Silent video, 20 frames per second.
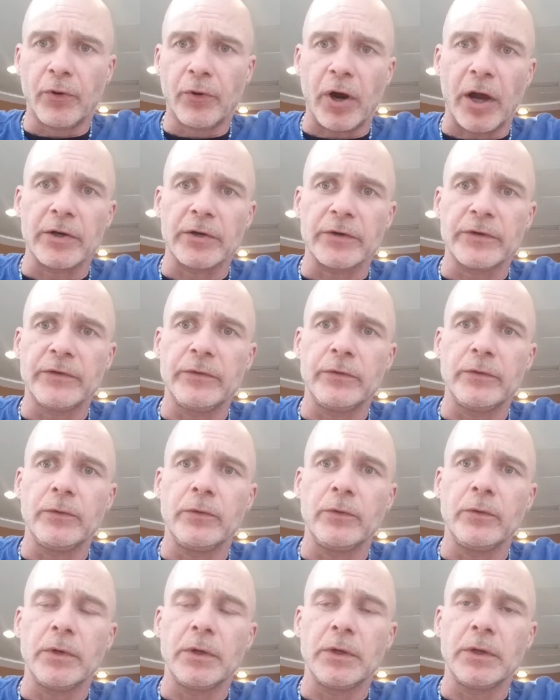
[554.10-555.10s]
prior
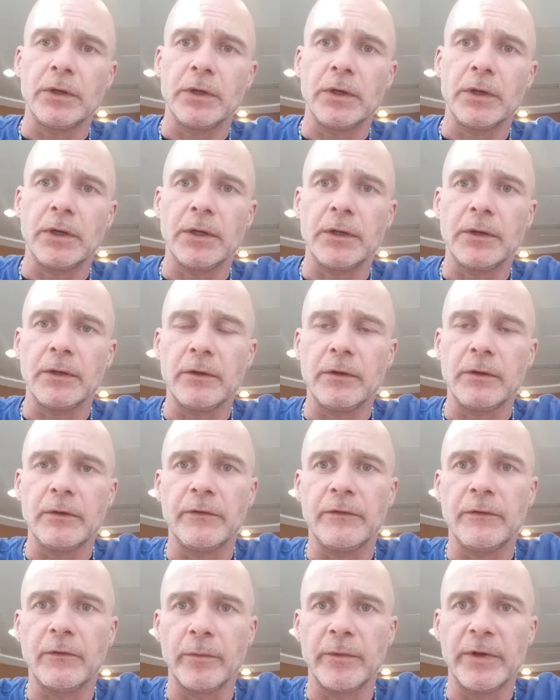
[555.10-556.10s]
to
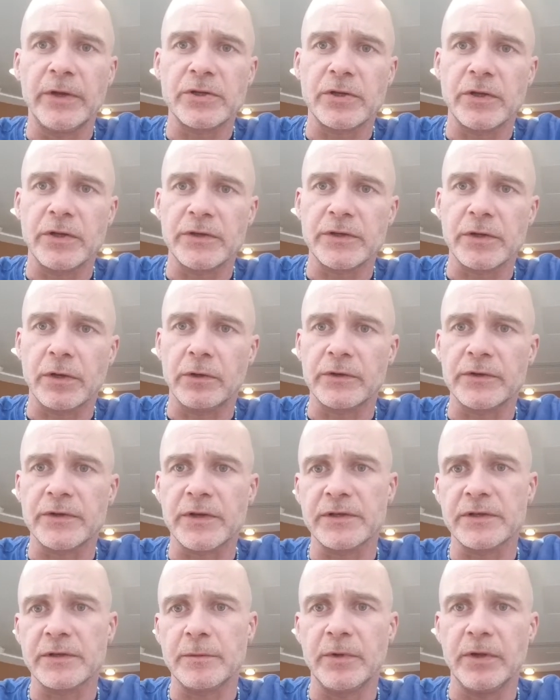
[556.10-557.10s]
the formation of the solar
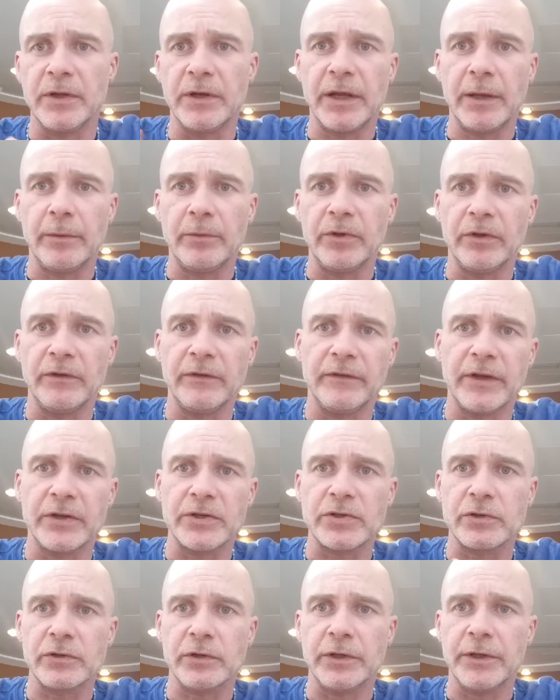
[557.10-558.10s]
system, and the nebula
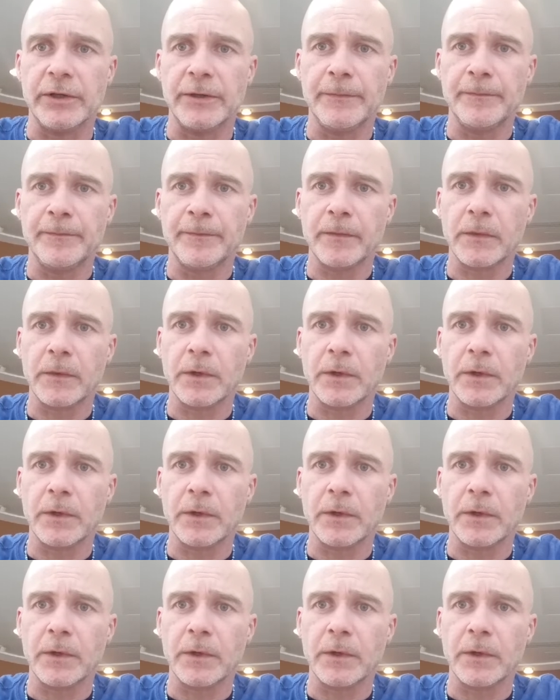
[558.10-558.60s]
eventually,